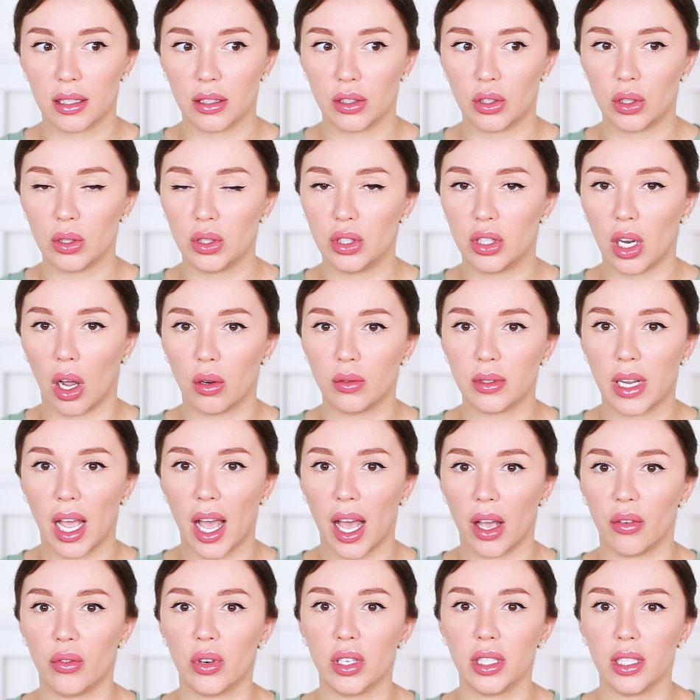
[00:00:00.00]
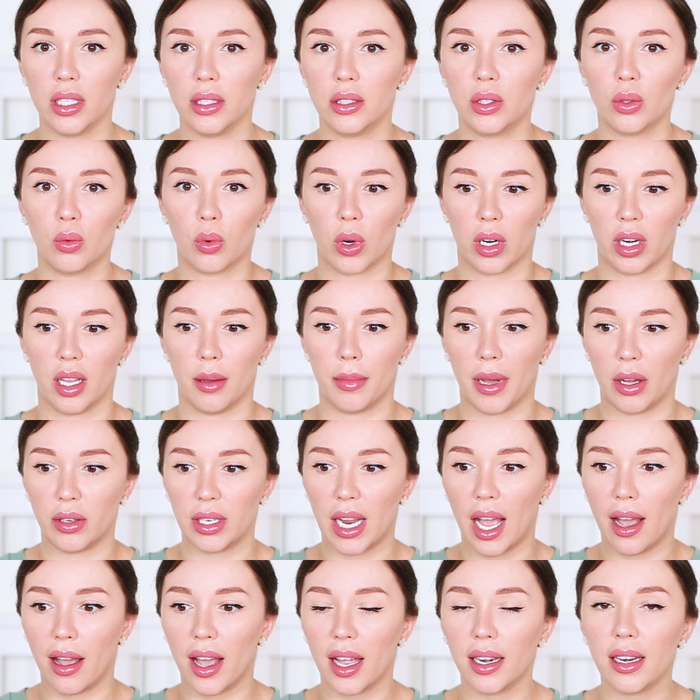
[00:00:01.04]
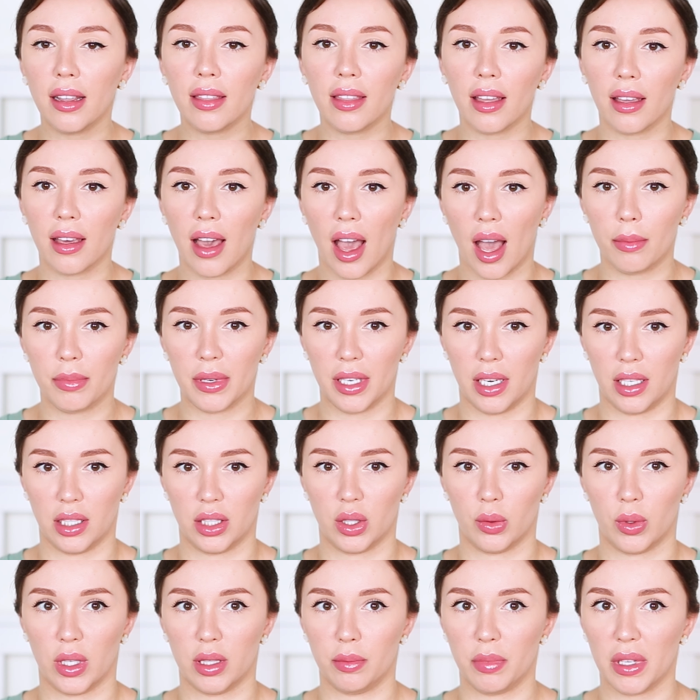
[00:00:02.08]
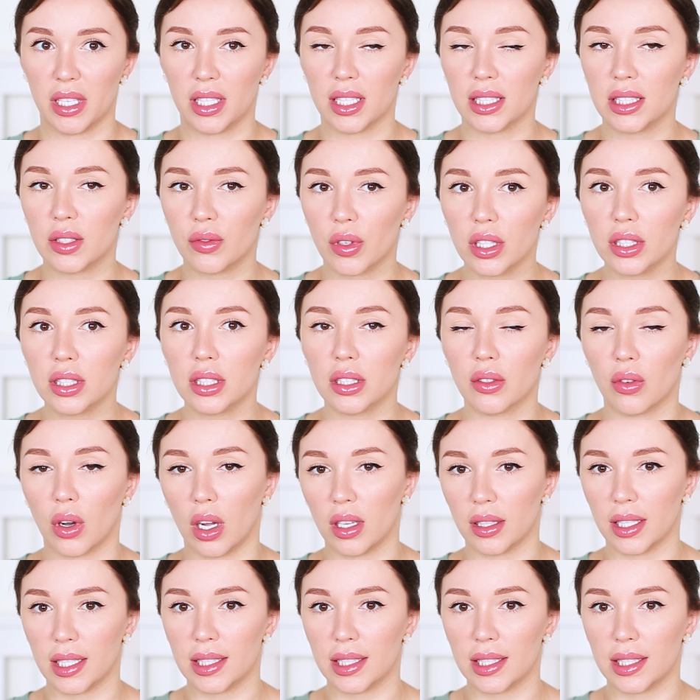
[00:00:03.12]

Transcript: you don't ever need to worry about anything happening to it because first of all,